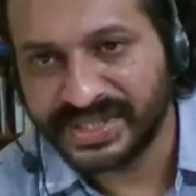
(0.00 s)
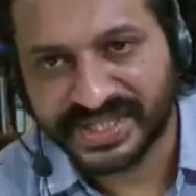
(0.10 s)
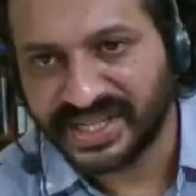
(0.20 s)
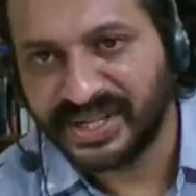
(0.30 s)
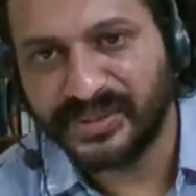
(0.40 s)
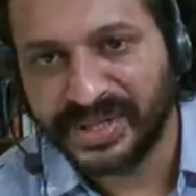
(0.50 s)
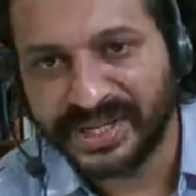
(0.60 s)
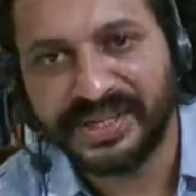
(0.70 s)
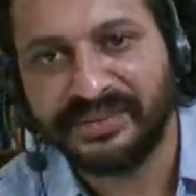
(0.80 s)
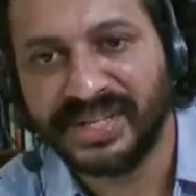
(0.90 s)
this trade union
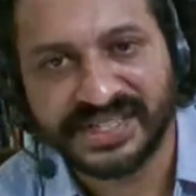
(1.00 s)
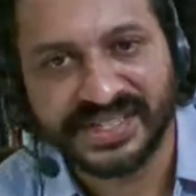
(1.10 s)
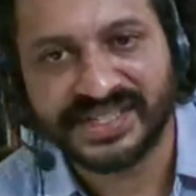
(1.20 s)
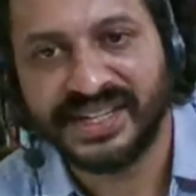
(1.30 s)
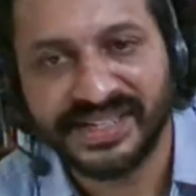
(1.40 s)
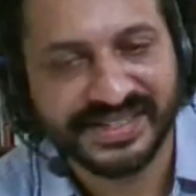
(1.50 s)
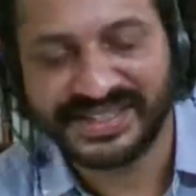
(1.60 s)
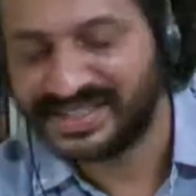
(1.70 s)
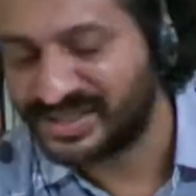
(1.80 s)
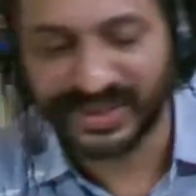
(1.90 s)
interventions
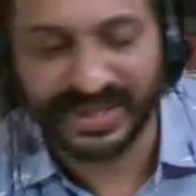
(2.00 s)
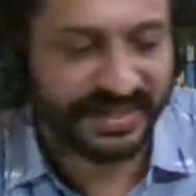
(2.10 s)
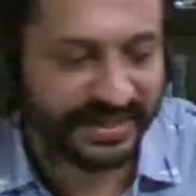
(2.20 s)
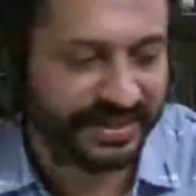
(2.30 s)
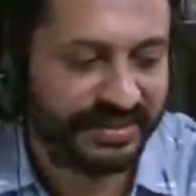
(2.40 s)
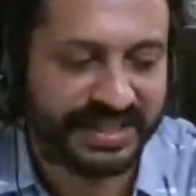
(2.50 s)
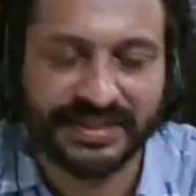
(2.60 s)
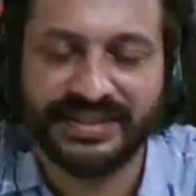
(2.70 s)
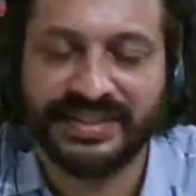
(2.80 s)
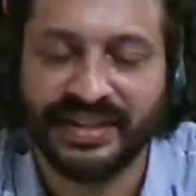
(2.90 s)
1960s or later
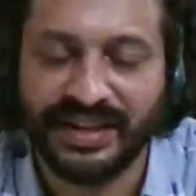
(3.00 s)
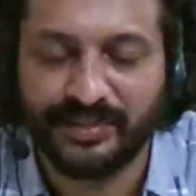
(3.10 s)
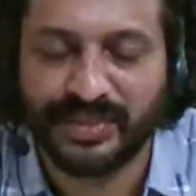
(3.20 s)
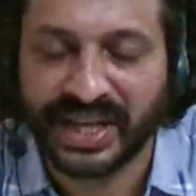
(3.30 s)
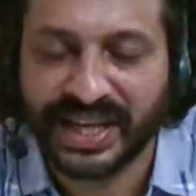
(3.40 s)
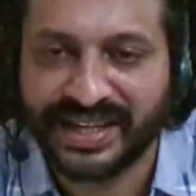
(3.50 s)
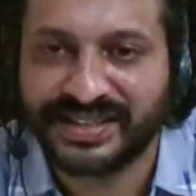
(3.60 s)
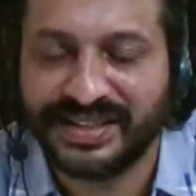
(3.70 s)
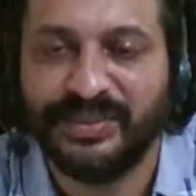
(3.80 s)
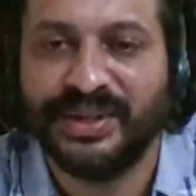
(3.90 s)
was really a
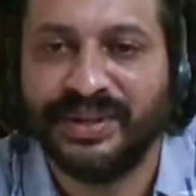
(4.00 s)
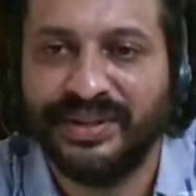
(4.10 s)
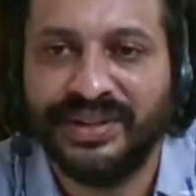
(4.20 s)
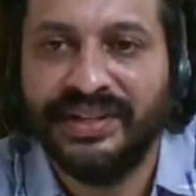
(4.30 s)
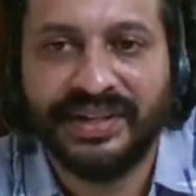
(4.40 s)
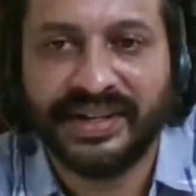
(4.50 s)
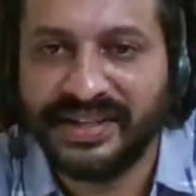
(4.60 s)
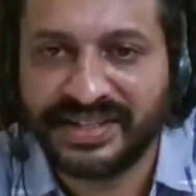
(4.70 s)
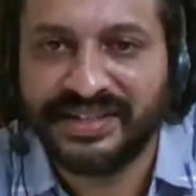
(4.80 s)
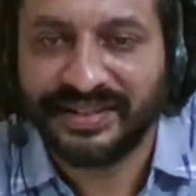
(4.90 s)
precarious,
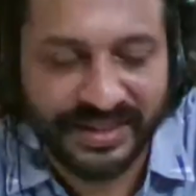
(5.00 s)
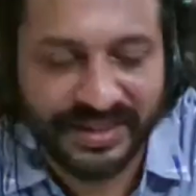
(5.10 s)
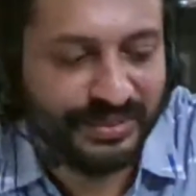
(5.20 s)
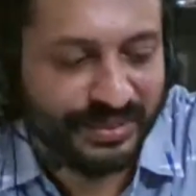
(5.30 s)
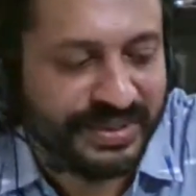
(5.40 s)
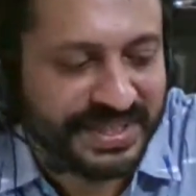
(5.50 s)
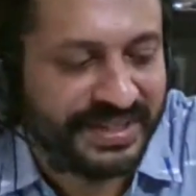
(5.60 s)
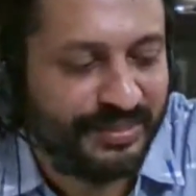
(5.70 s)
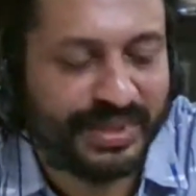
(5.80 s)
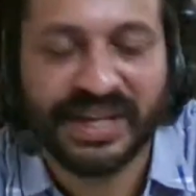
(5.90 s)
condition, you know, was
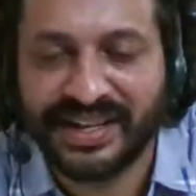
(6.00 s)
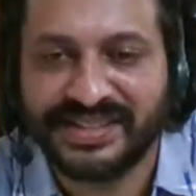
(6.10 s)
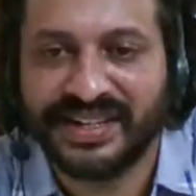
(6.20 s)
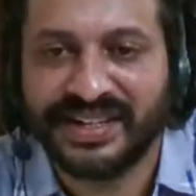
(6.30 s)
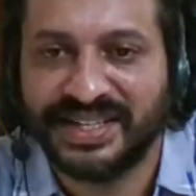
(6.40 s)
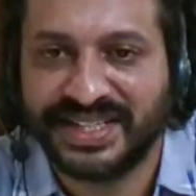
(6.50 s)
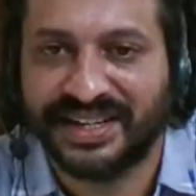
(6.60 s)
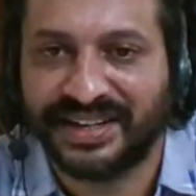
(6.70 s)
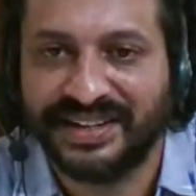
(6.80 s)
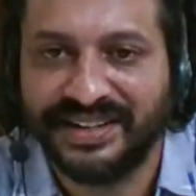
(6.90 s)
precarious condition.